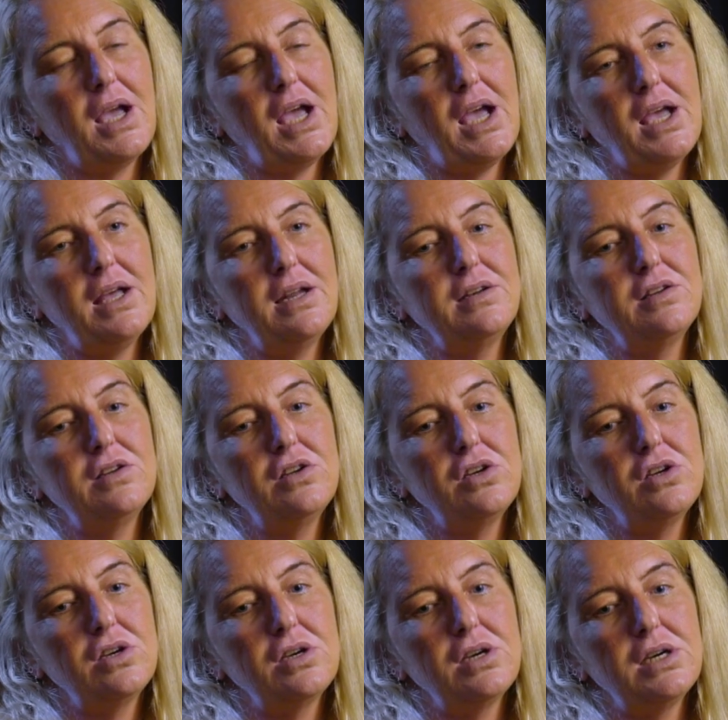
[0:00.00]
had
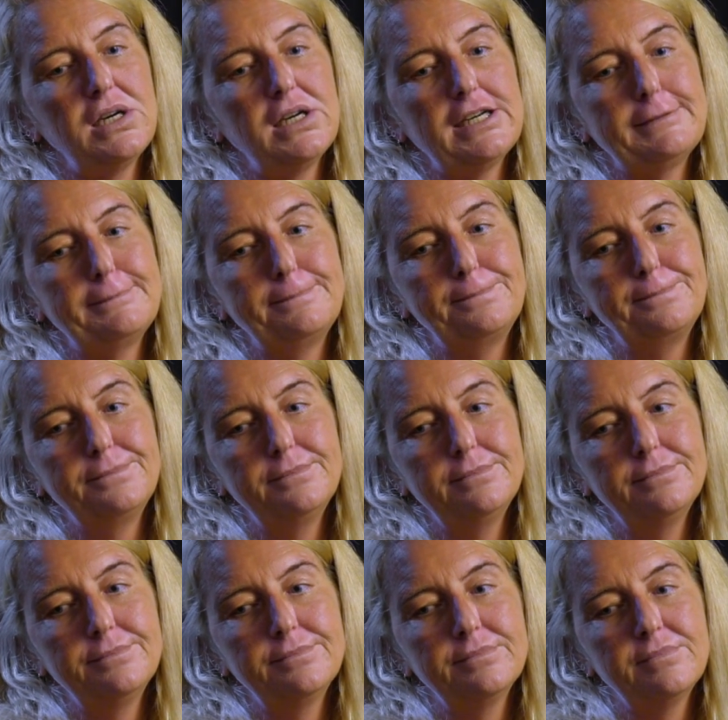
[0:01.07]
um,
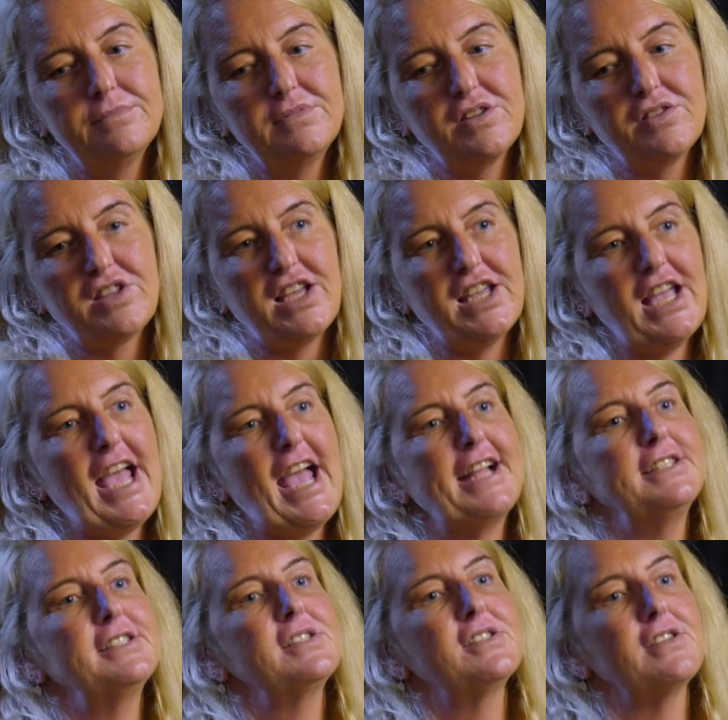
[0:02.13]
that they
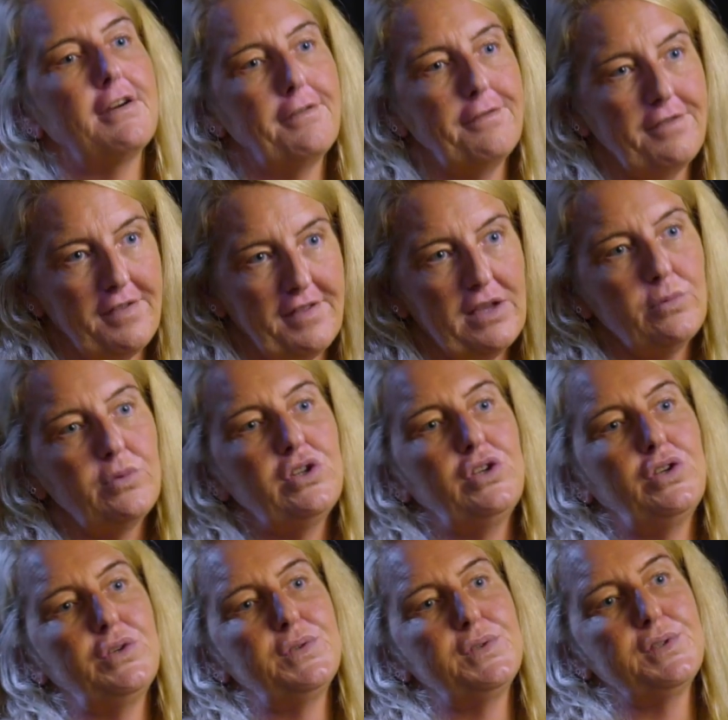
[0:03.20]
had stuff that they would
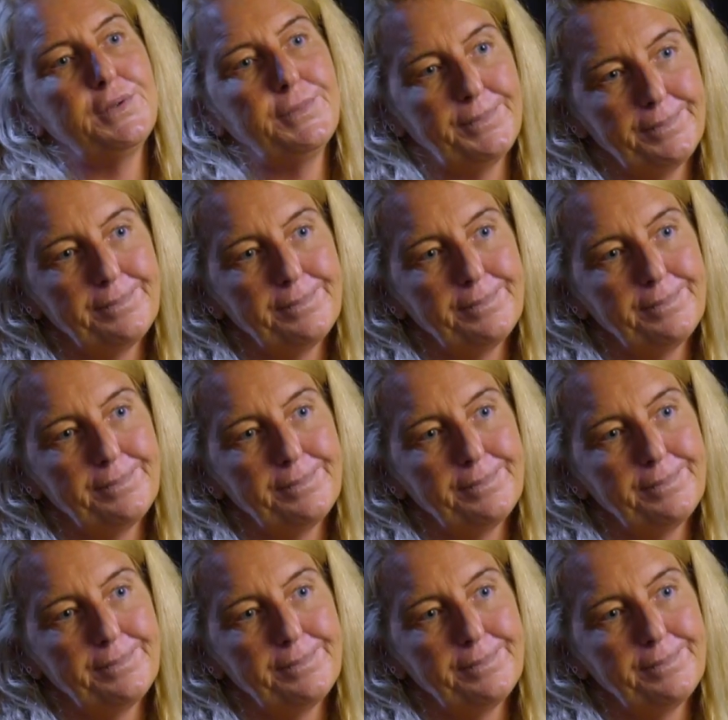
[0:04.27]
use.